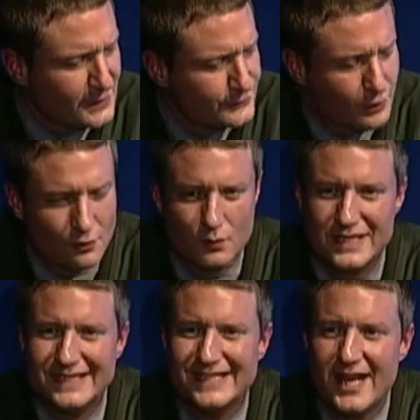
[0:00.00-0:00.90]
So we
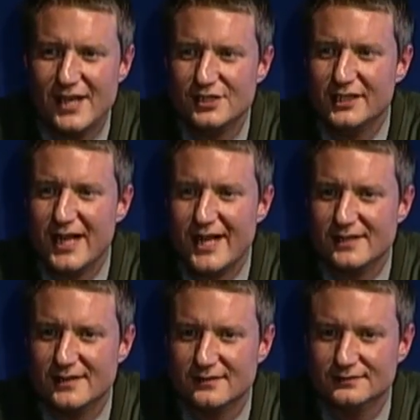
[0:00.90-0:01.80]
need to
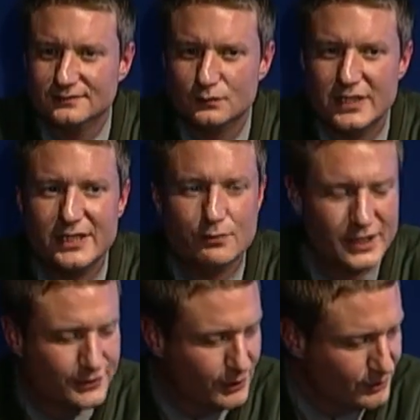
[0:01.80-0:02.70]
educate. We need
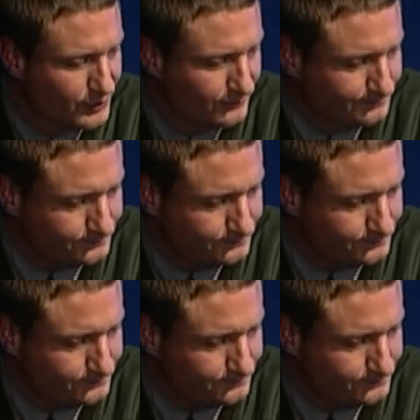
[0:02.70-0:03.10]
research.